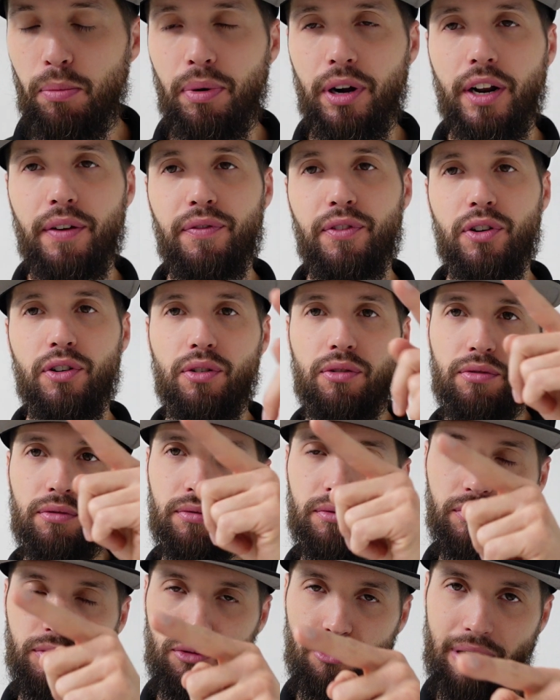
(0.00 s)
but if you're
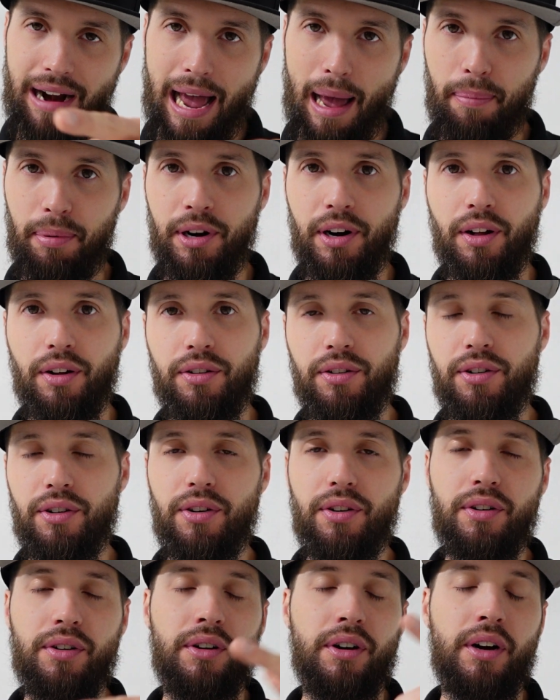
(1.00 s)
wrapping it
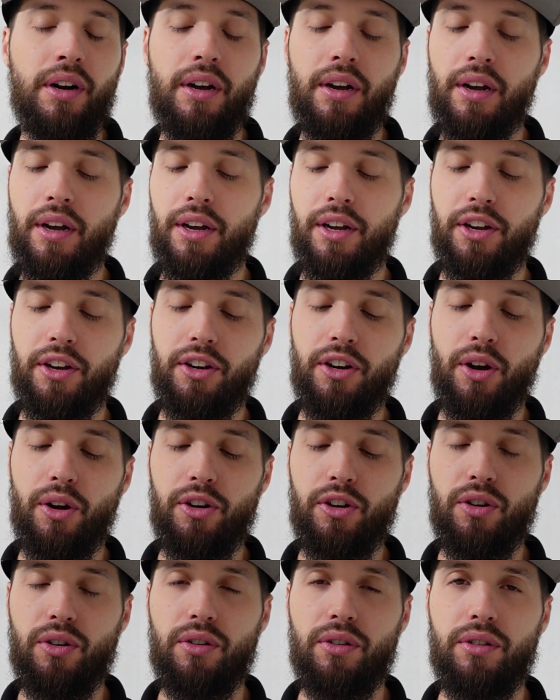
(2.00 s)
under,
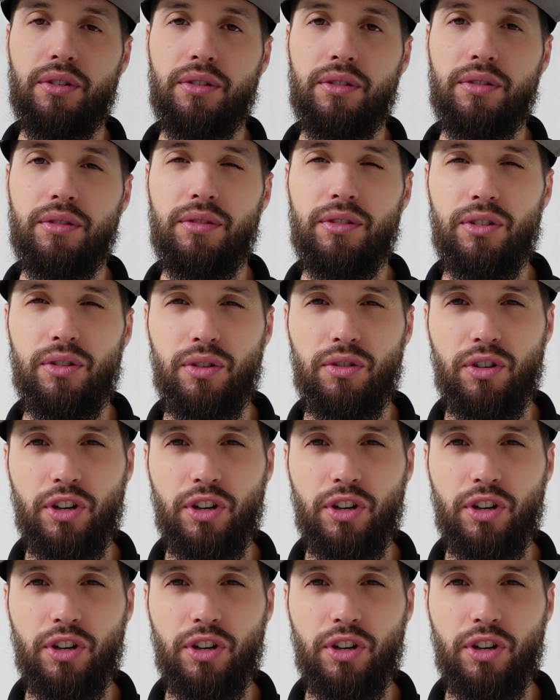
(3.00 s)
you